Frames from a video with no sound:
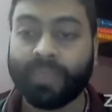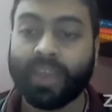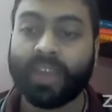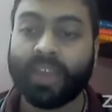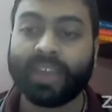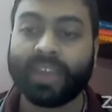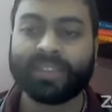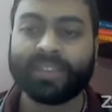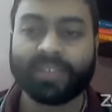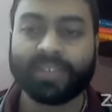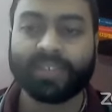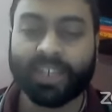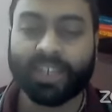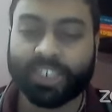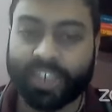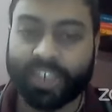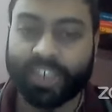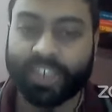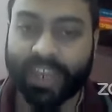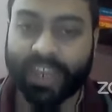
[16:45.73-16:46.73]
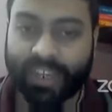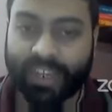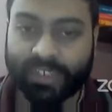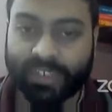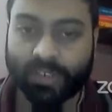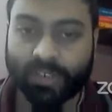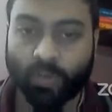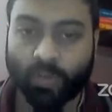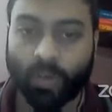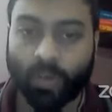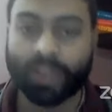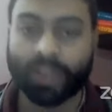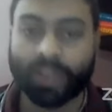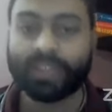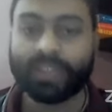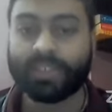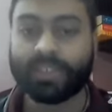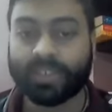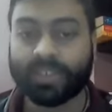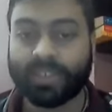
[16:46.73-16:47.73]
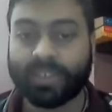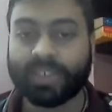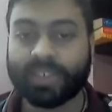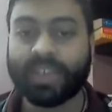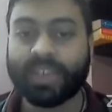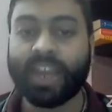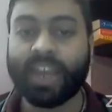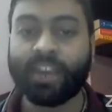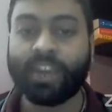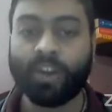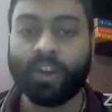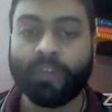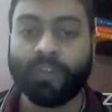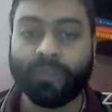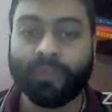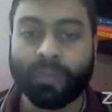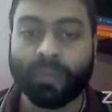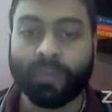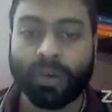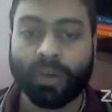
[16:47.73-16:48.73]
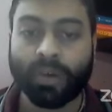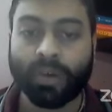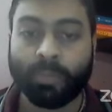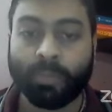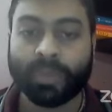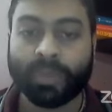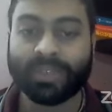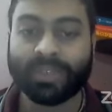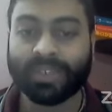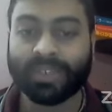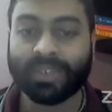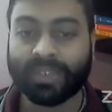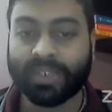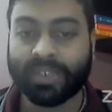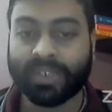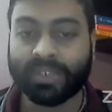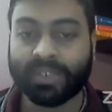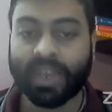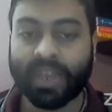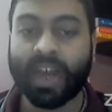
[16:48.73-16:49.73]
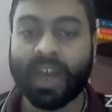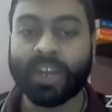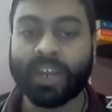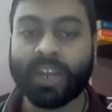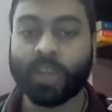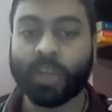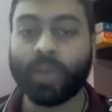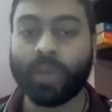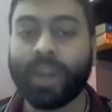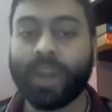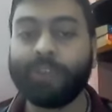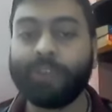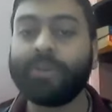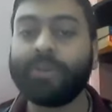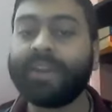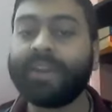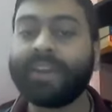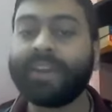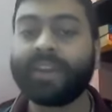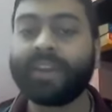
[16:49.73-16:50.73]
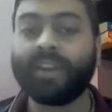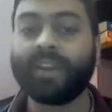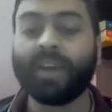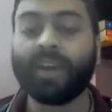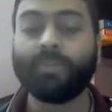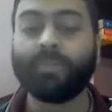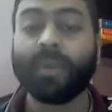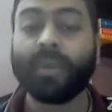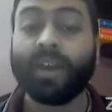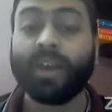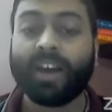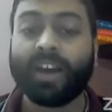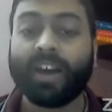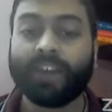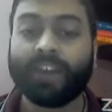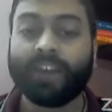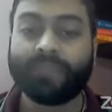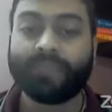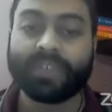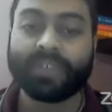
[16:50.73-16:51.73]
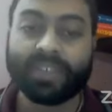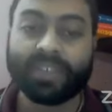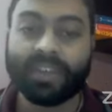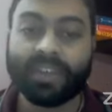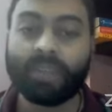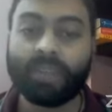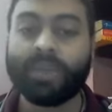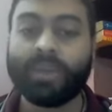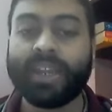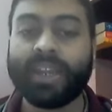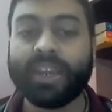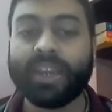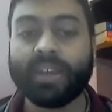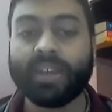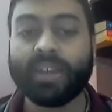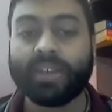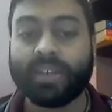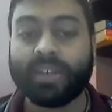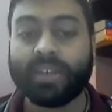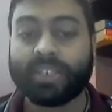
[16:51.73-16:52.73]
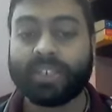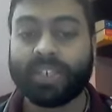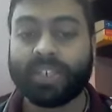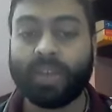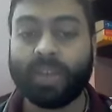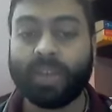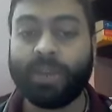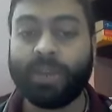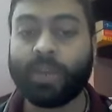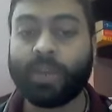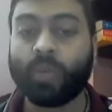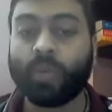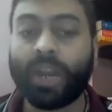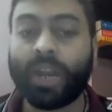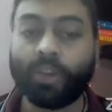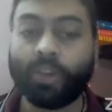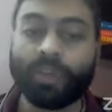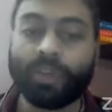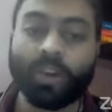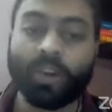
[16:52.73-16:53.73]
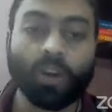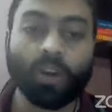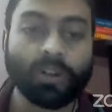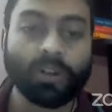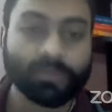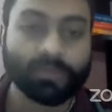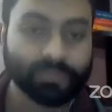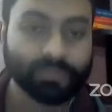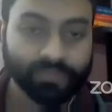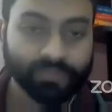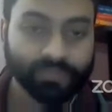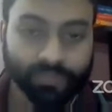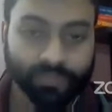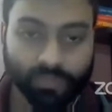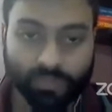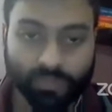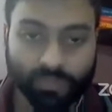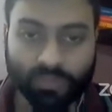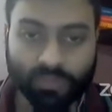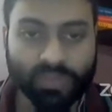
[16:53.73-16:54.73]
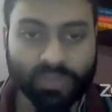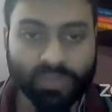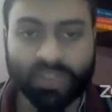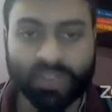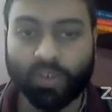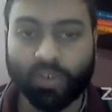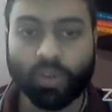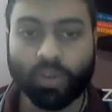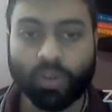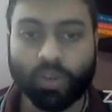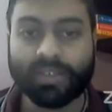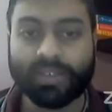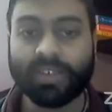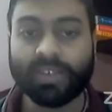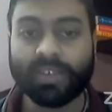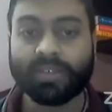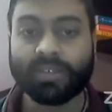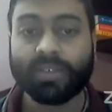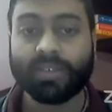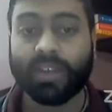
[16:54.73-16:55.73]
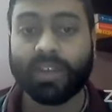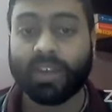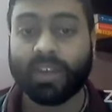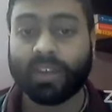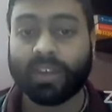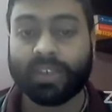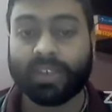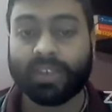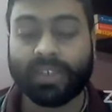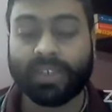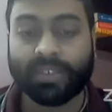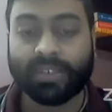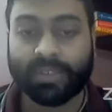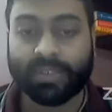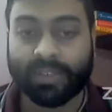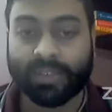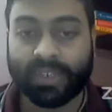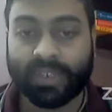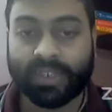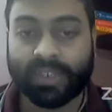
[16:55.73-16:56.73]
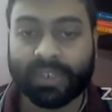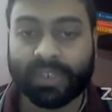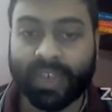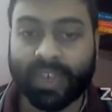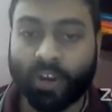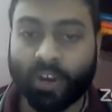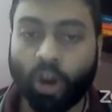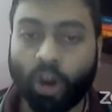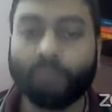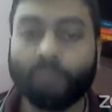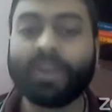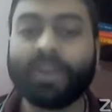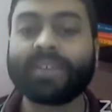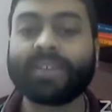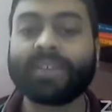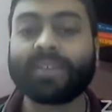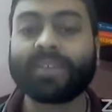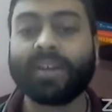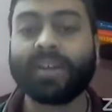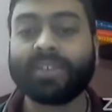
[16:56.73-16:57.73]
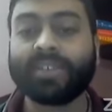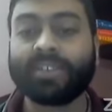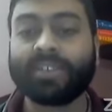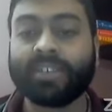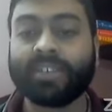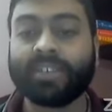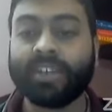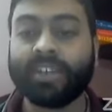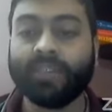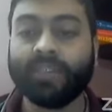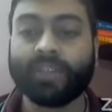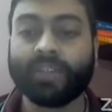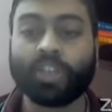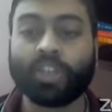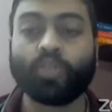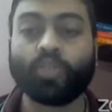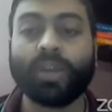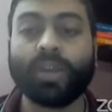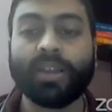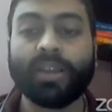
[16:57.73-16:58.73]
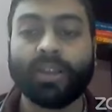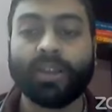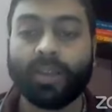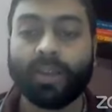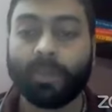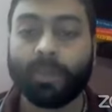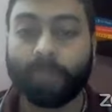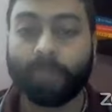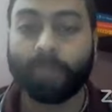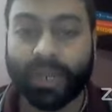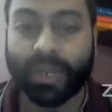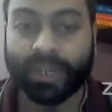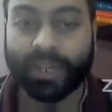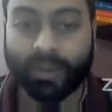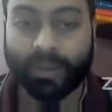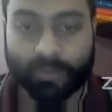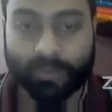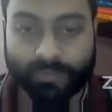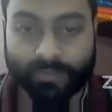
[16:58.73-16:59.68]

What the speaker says: In such case, when this kind of businesses are required to be taken up, a physical meeting shall be required to be called. So this cannot be discussed in a virtual meeting.